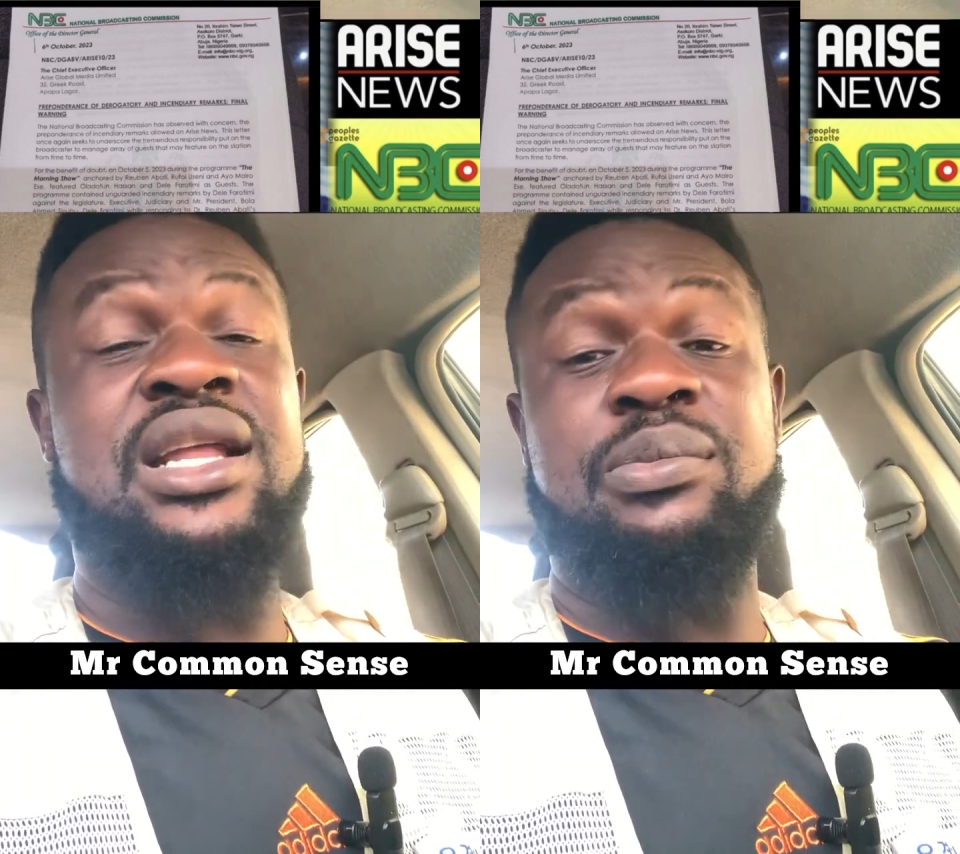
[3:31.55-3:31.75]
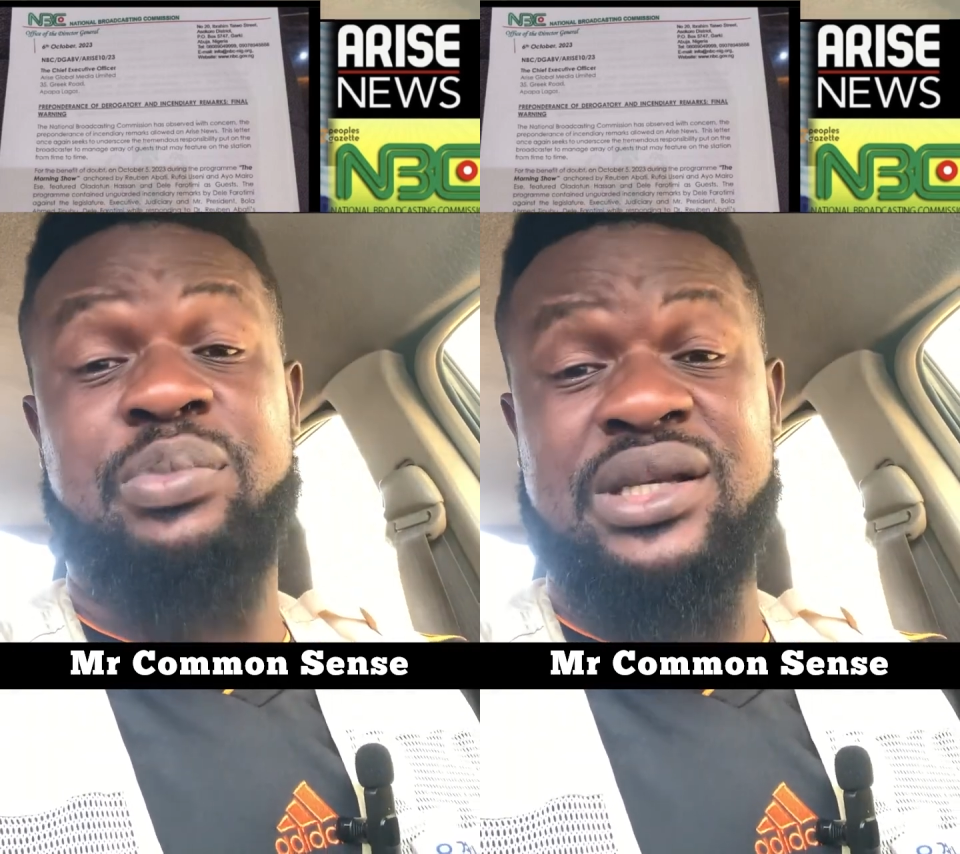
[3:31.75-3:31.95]

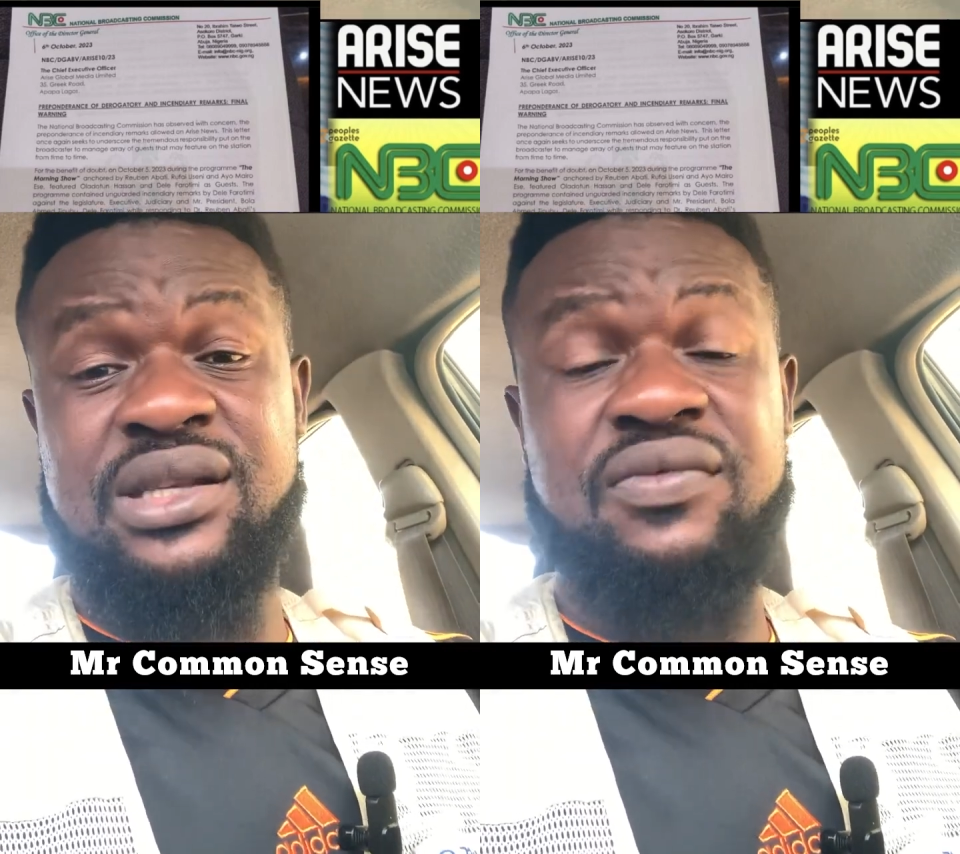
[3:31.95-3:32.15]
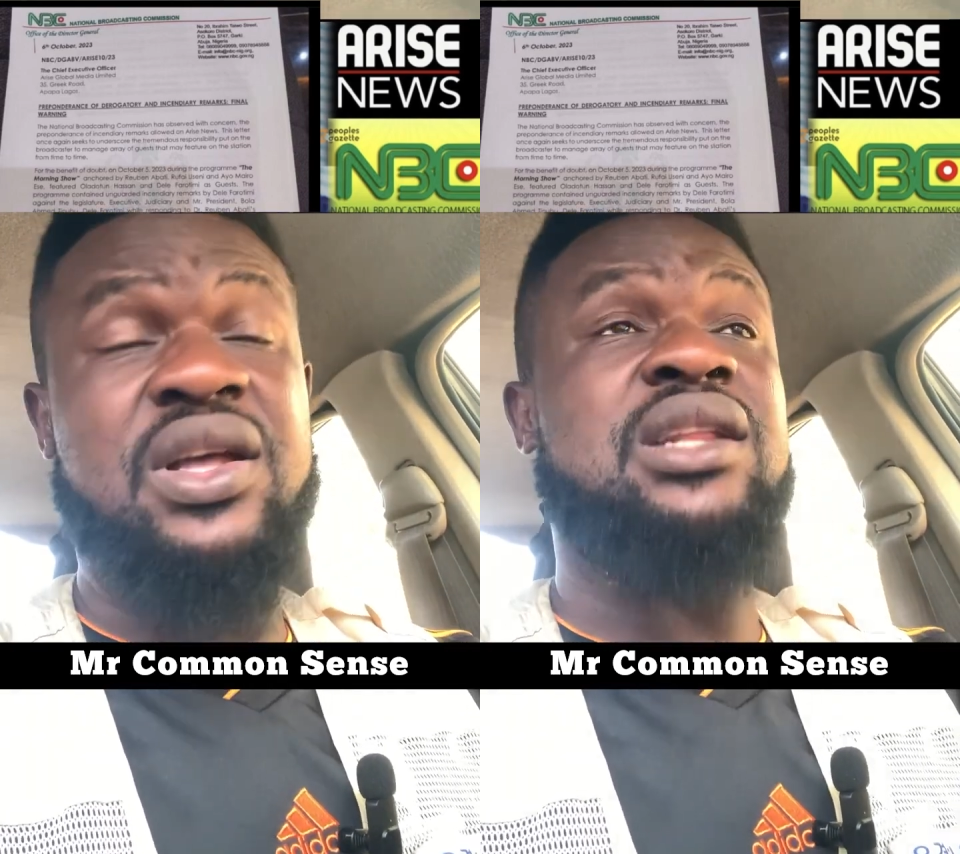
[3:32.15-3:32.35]
and
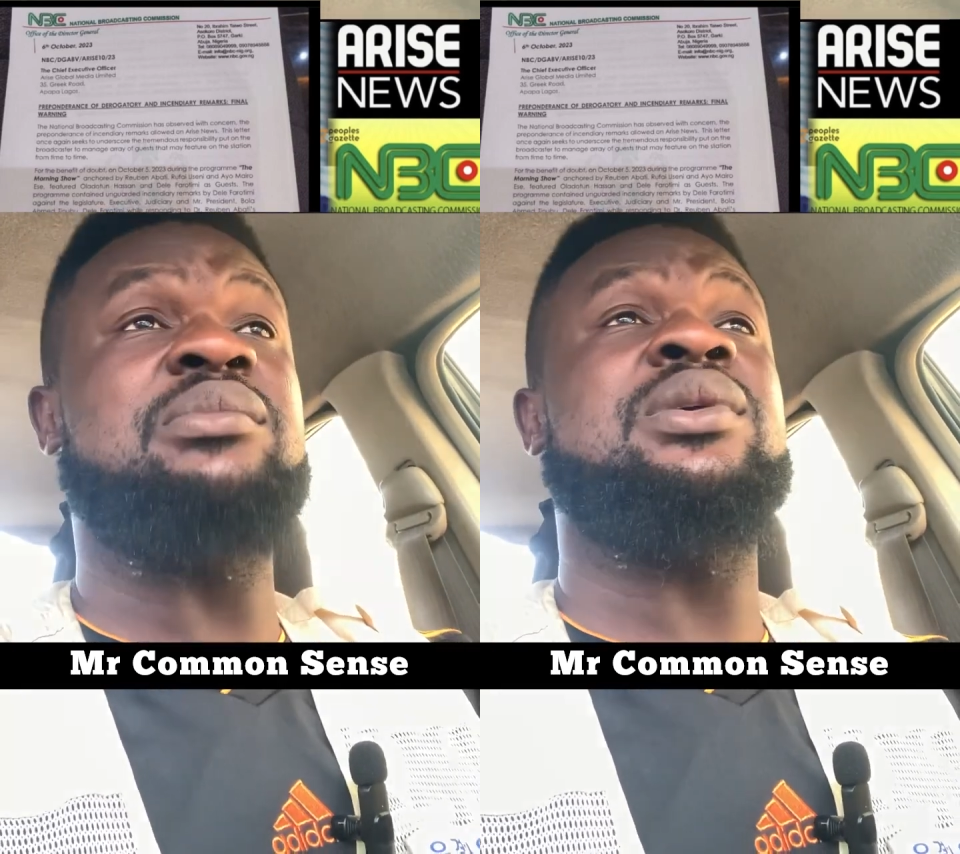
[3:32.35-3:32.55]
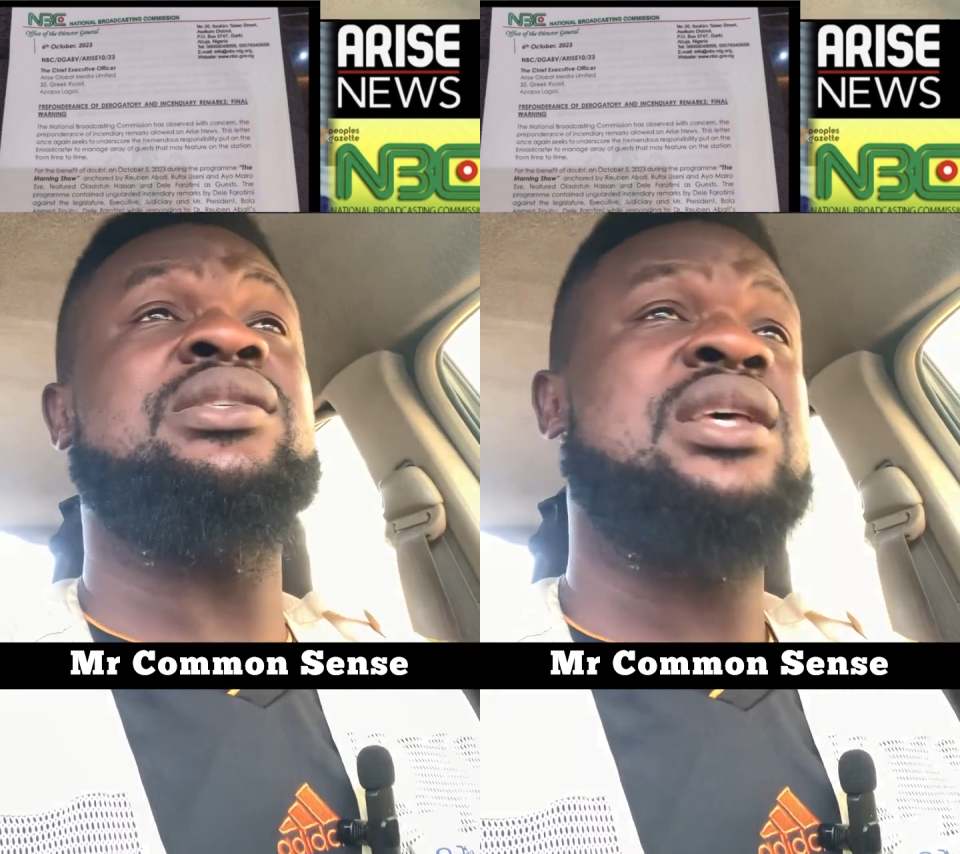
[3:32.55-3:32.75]
perceived
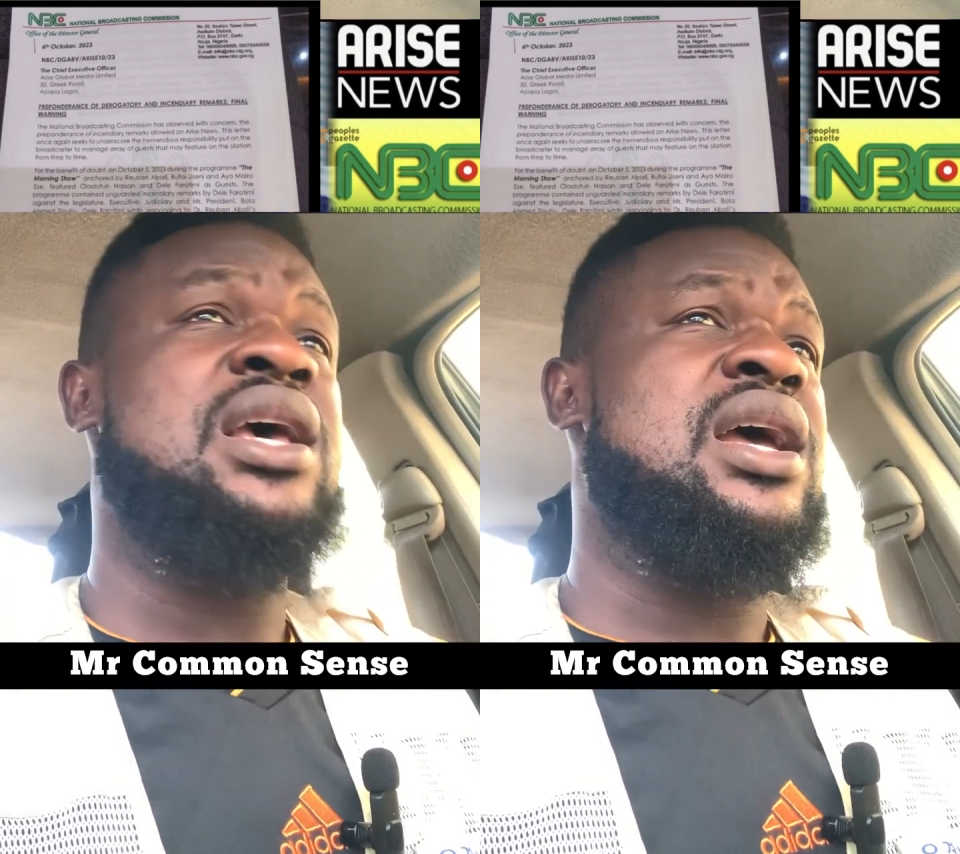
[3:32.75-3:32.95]
enemies.